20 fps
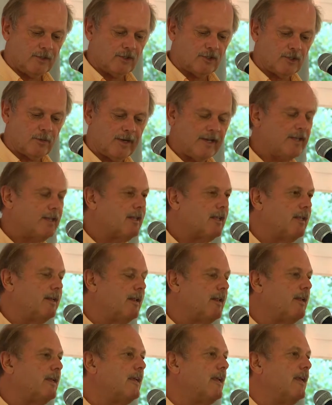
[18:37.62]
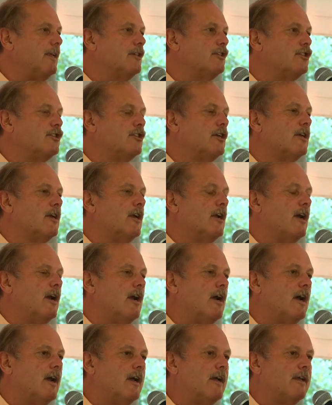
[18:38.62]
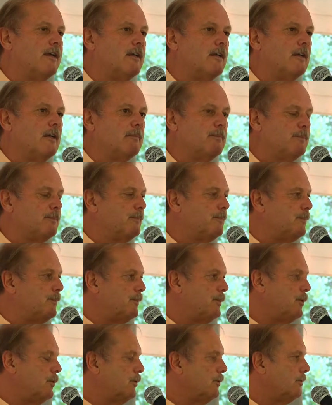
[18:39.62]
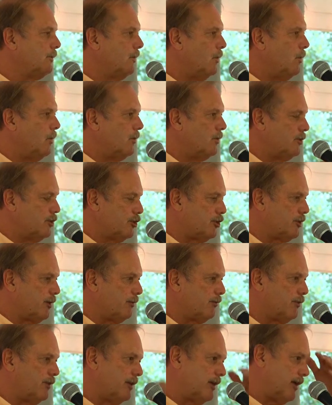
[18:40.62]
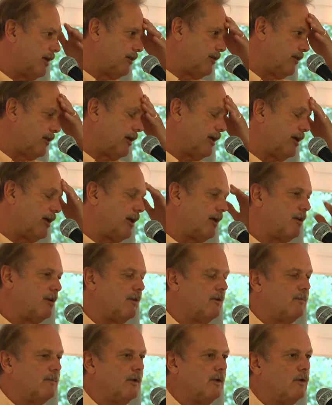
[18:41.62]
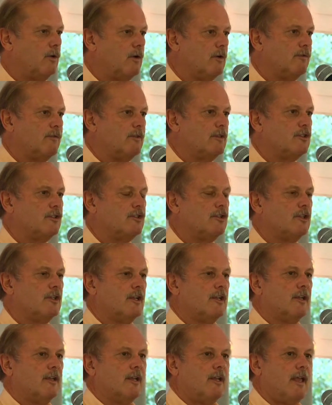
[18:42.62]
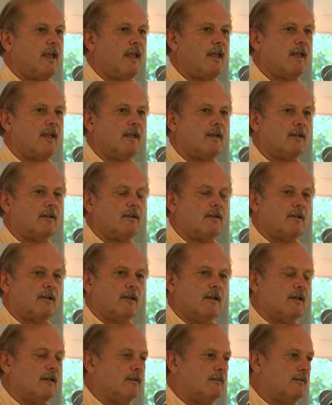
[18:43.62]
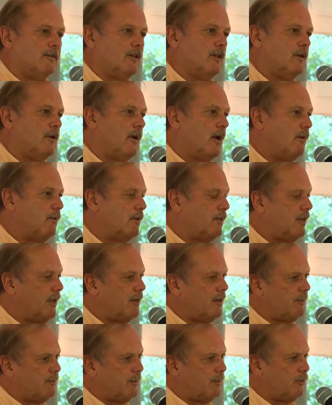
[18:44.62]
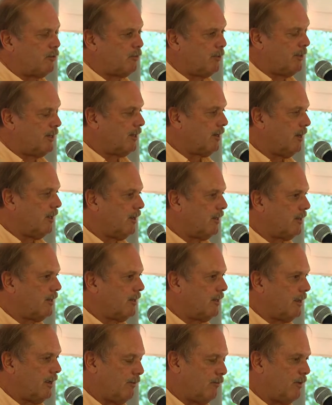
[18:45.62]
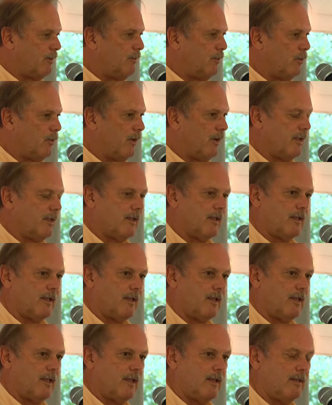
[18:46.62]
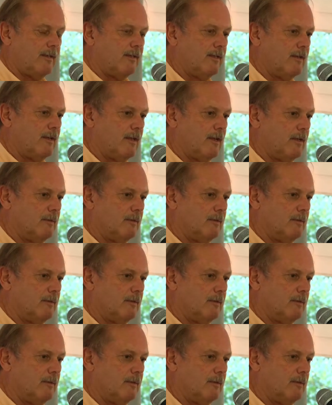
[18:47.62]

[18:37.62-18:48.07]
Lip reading: So in any case, I pulled all this stuff together. I had it in my office, and you know, I would get up at 3 o'clock every morning and